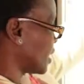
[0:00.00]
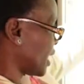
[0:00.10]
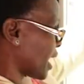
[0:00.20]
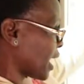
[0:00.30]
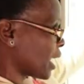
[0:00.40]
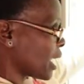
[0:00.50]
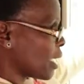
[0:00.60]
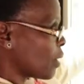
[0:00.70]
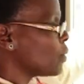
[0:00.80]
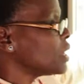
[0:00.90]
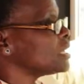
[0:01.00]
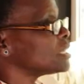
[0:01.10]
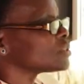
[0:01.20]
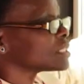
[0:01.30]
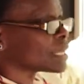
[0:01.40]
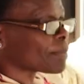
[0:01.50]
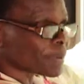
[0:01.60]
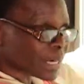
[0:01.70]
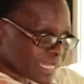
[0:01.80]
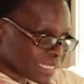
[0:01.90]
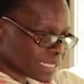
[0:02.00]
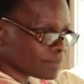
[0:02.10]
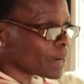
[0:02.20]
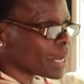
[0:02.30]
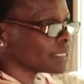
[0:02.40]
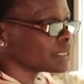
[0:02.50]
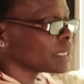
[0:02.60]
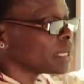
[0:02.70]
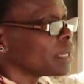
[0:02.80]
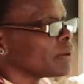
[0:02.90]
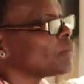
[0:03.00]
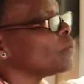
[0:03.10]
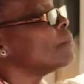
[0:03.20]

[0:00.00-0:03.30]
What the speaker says: there, we need to suppress demand, we